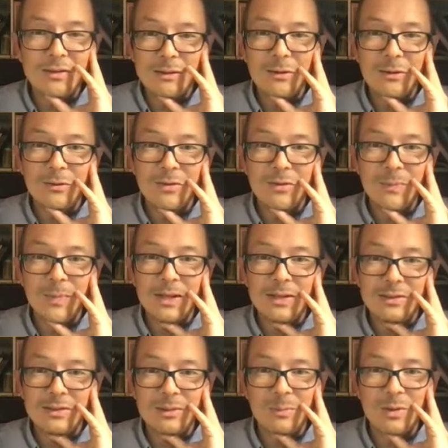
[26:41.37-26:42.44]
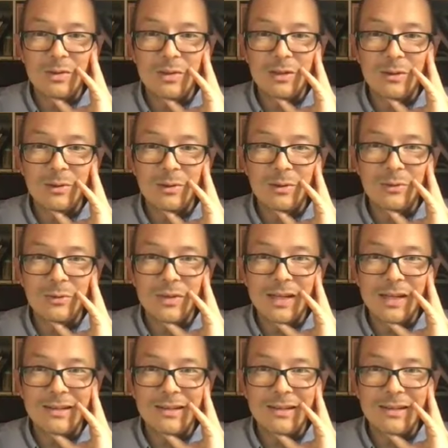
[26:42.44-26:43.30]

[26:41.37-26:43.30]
a lot of space and materials,